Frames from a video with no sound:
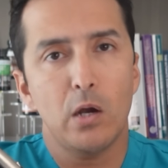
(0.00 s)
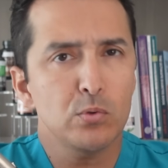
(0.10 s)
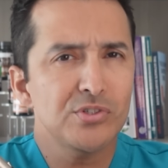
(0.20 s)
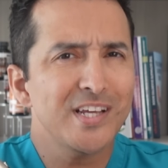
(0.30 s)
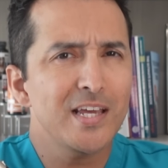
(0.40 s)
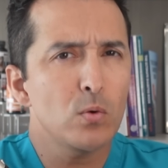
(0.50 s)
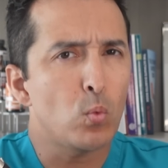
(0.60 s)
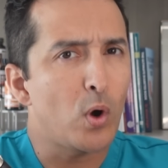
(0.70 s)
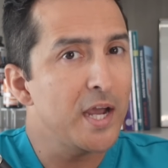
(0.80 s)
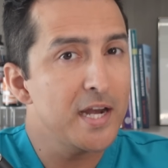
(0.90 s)
I would say,
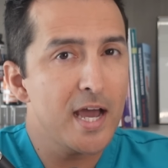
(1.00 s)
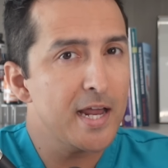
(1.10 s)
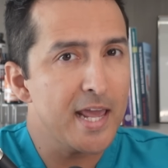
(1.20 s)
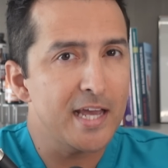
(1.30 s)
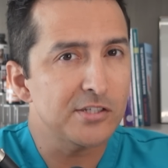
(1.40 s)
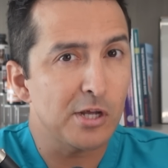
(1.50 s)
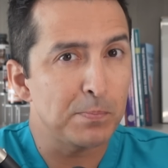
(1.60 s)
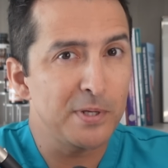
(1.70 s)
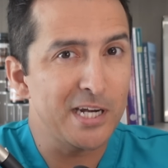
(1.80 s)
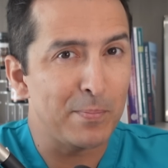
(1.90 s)
why not add
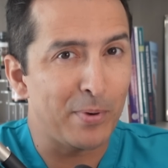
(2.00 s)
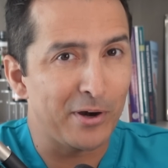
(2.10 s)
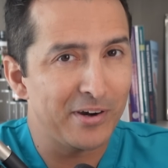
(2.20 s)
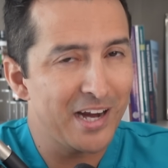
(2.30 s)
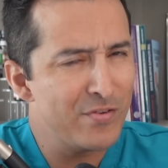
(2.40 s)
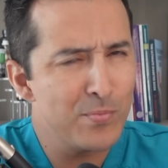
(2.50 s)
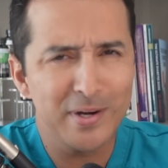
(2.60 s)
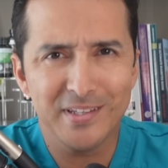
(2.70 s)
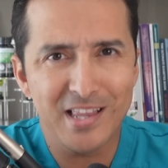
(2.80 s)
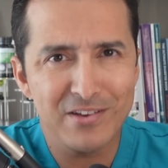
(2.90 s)
some peanut butter?
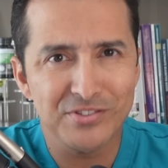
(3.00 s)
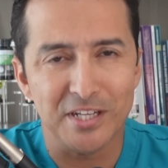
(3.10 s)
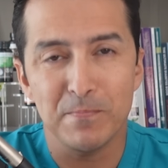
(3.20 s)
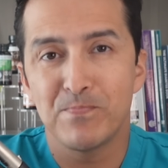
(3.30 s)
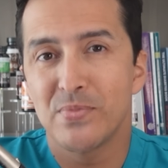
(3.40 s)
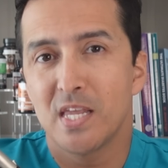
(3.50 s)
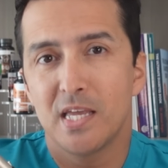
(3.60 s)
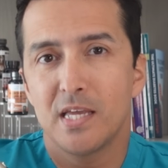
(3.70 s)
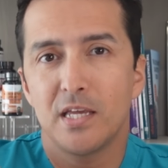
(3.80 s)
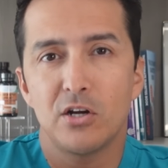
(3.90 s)
Everybody loves it.
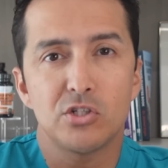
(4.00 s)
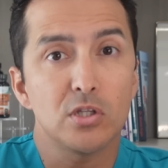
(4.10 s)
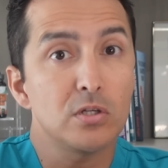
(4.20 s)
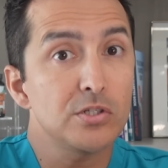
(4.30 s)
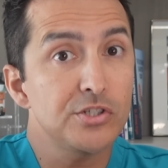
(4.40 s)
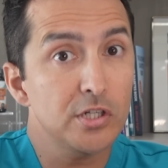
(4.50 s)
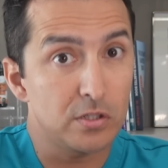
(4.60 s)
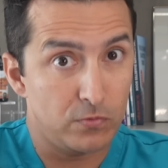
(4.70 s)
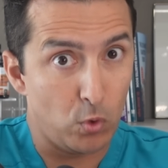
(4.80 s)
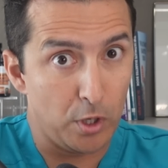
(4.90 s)
Here's a little
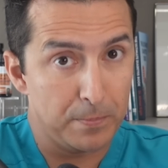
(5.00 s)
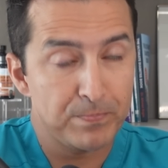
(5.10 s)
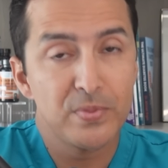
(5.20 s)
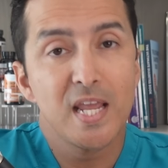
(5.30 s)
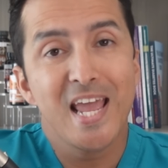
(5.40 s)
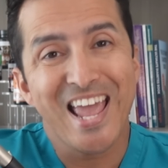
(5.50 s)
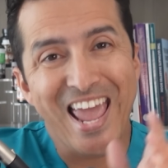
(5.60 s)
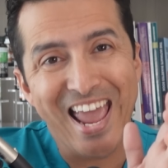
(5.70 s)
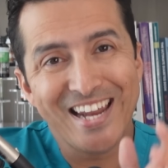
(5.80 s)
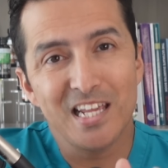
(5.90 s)
secret for you.
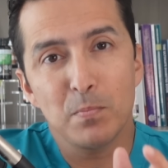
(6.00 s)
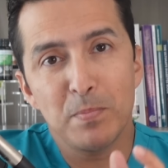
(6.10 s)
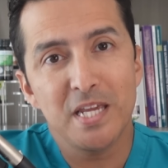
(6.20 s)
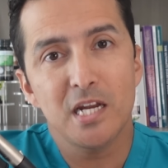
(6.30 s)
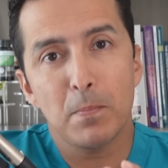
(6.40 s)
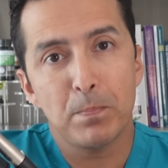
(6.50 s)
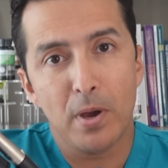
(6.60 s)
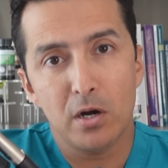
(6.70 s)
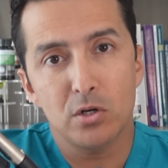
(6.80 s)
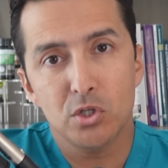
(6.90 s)
Adding
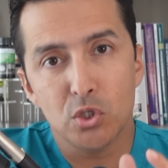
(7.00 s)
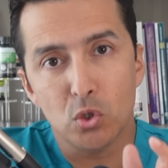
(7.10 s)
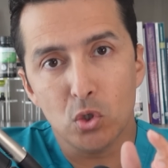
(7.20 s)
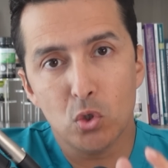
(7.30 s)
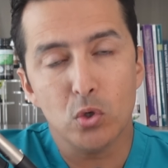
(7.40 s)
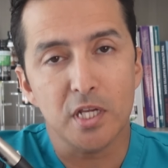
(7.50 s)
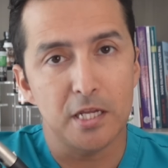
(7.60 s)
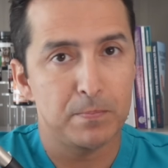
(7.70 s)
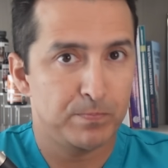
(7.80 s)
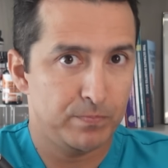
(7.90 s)
peanut butter to your
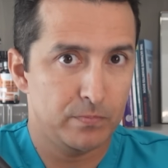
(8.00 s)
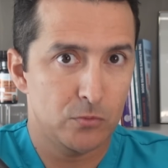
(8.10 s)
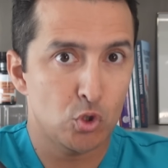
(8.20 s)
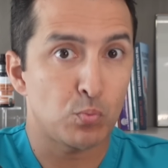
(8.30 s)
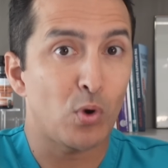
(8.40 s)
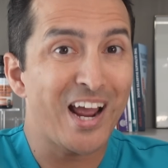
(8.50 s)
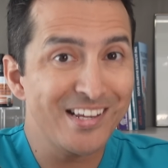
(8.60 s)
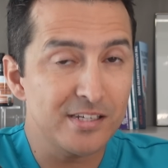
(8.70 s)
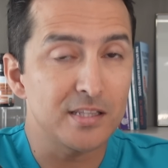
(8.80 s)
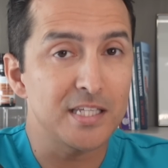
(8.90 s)
cookie
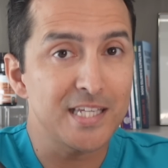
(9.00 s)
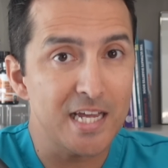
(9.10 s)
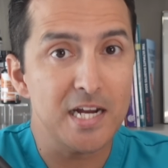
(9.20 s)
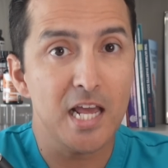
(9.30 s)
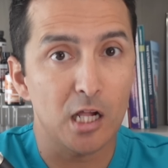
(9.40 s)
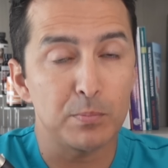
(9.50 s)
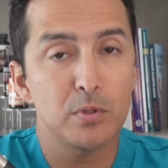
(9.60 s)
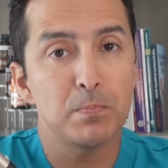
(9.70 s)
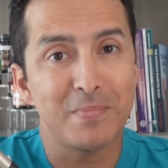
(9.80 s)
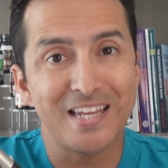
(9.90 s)
surprisingly can
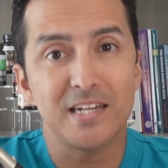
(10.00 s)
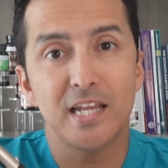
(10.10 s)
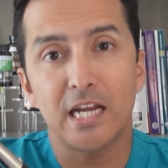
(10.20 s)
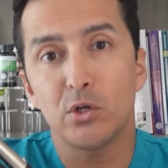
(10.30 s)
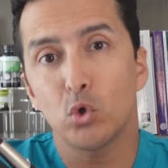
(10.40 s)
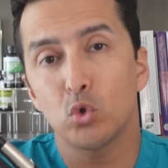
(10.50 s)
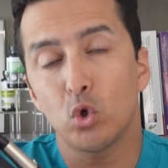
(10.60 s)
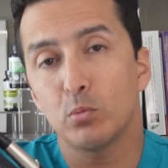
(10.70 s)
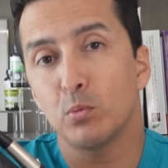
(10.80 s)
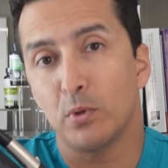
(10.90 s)
help maintain
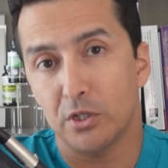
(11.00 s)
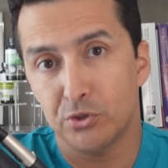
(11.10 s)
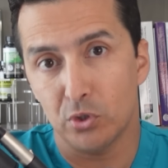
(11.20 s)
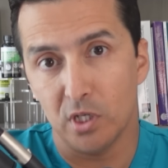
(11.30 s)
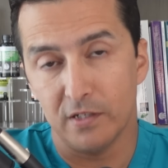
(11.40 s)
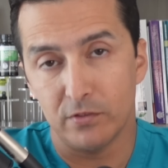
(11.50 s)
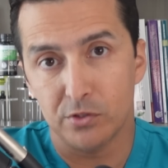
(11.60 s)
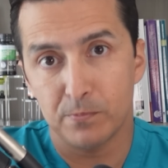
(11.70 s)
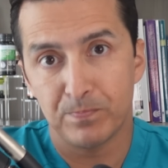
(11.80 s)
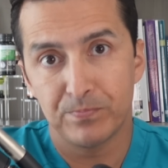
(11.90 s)
your normal blood sugar
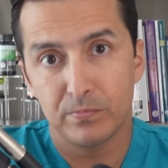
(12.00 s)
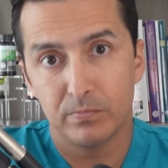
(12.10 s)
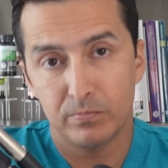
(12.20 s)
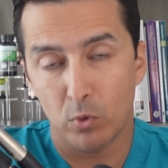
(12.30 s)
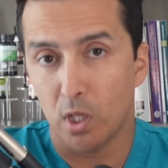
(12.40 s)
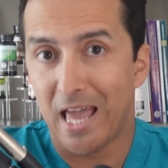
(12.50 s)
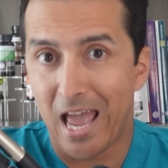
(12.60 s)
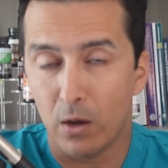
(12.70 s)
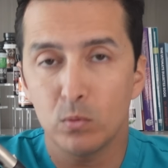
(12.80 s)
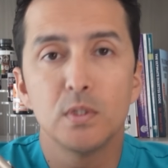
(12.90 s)
levels. Well,
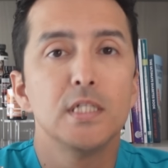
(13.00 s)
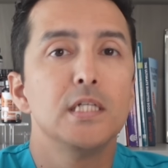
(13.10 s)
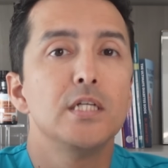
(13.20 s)
how?